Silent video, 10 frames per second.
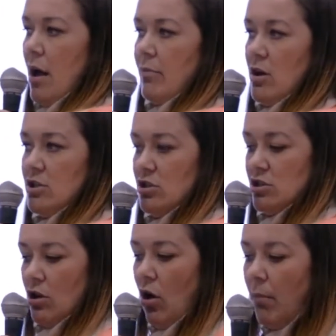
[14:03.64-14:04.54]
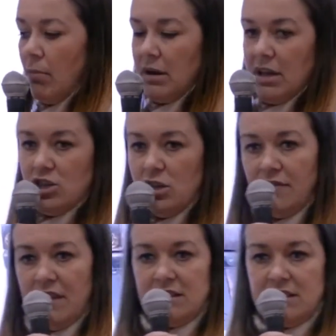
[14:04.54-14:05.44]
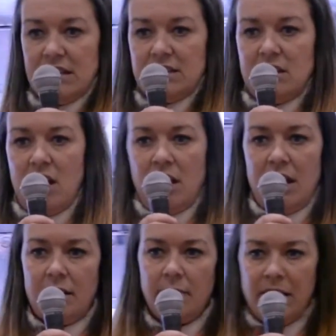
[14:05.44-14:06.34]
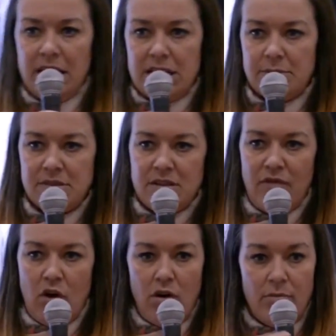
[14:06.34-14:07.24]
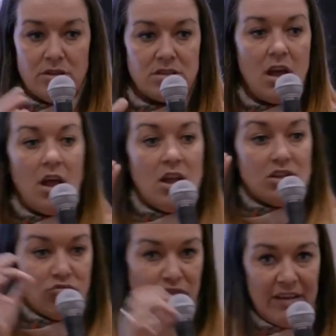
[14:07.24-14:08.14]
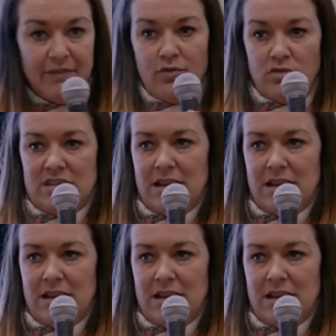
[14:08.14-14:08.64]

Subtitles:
going to use a combination of these 6 learning mediums and environments to reinforce that